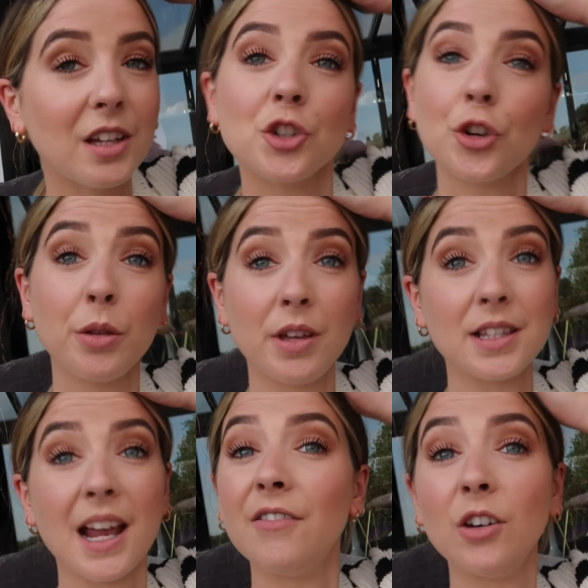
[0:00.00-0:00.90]
Truth
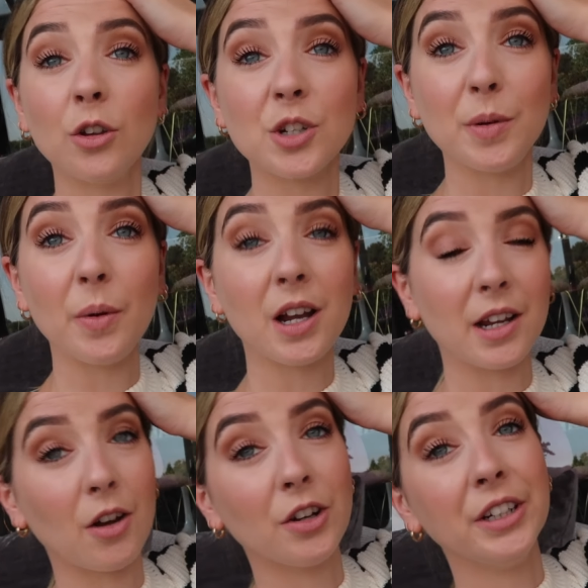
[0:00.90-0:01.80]
is, I have a lot to be
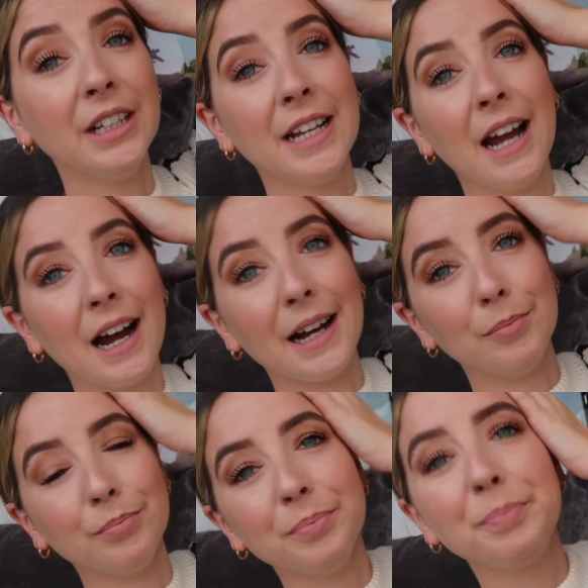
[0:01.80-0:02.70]
working on.
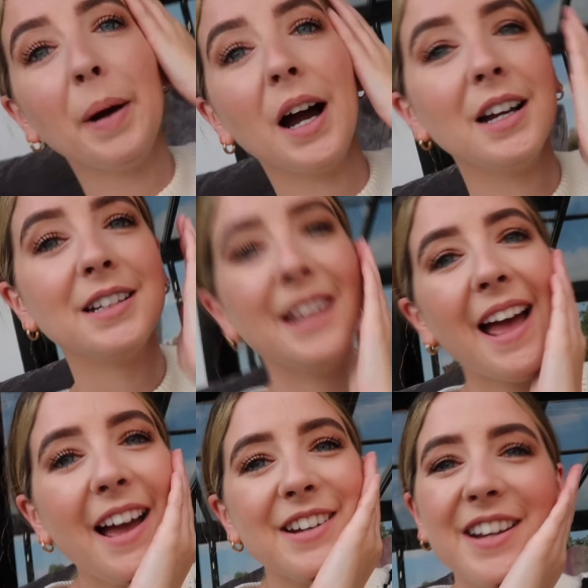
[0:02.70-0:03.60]
But
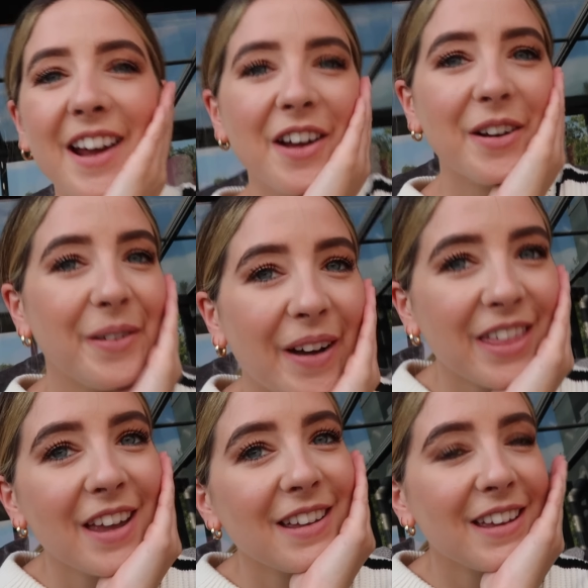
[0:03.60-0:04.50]
yeah, I don't know. I
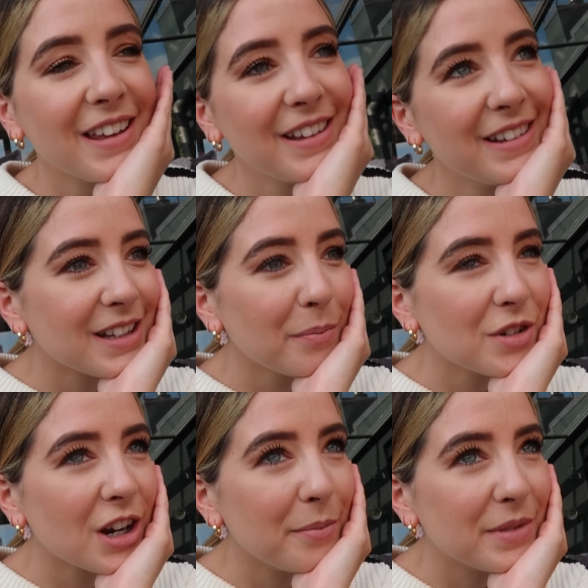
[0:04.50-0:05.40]
think
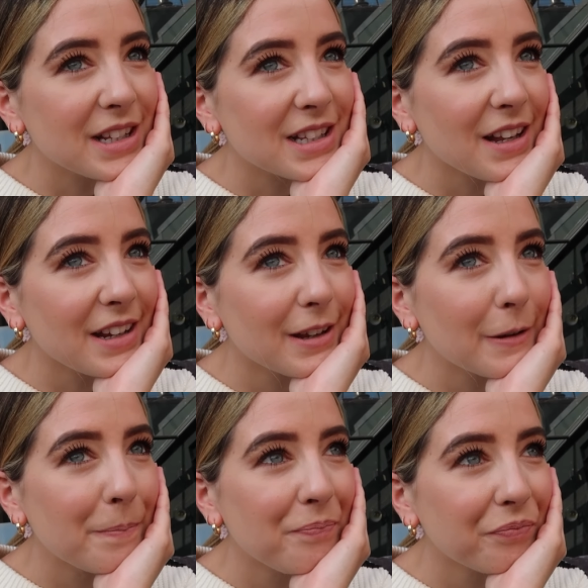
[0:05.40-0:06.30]
sometimes it's
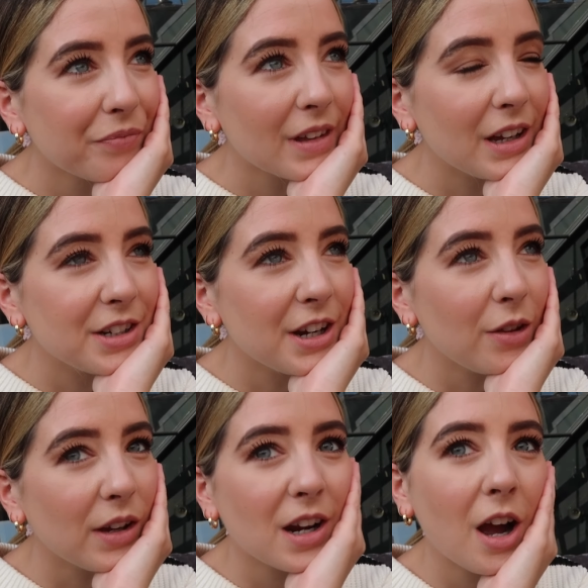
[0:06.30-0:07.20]
like, I don't
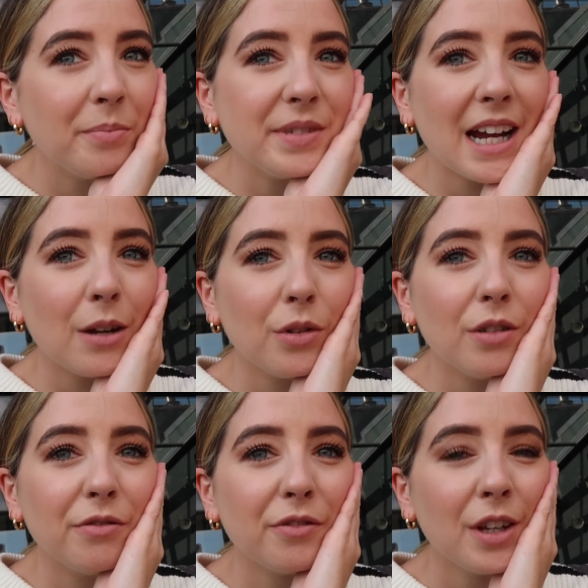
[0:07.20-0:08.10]
know, that come down
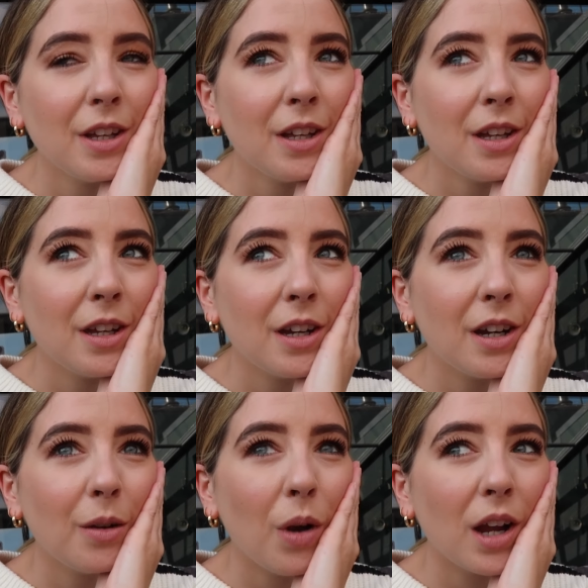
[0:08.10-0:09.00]
of
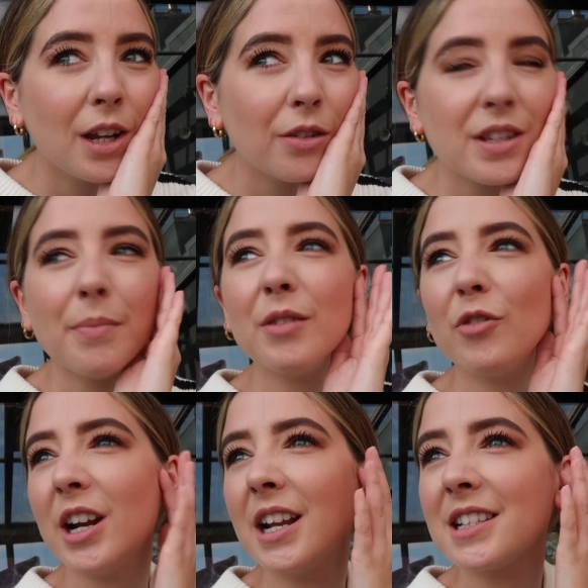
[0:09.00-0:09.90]
working on something
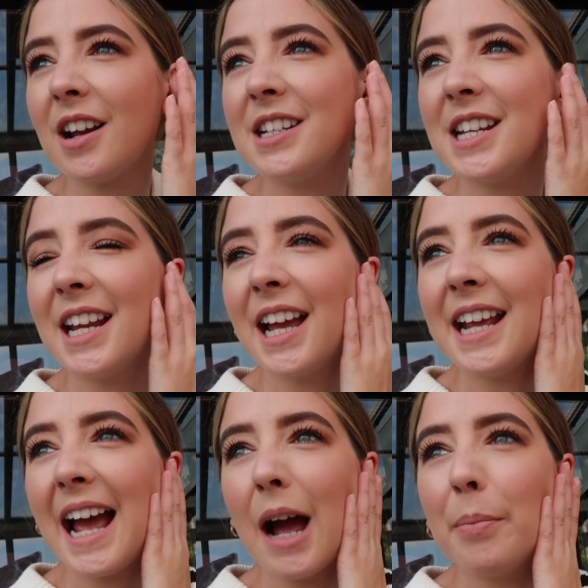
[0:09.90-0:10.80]
really exciting and
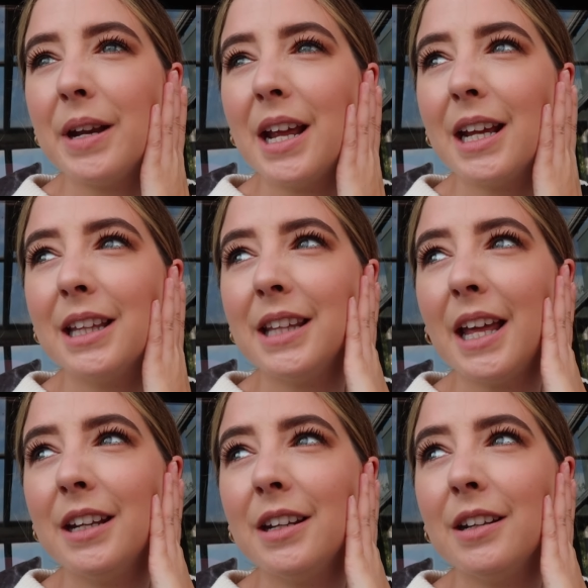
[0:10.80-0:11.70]
it happening, and
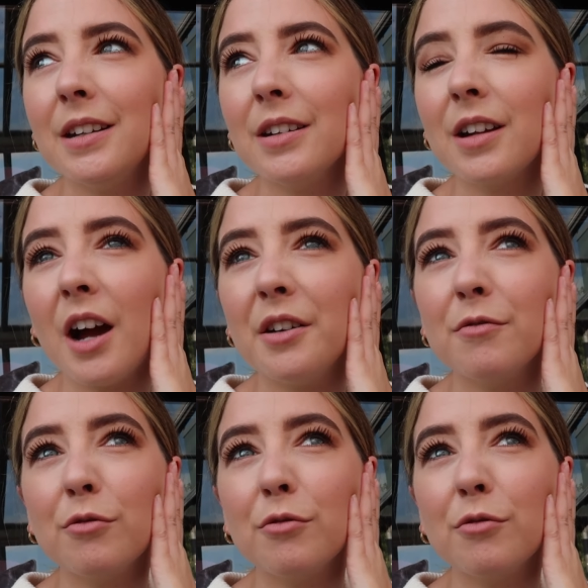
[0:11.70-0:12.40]
then kind of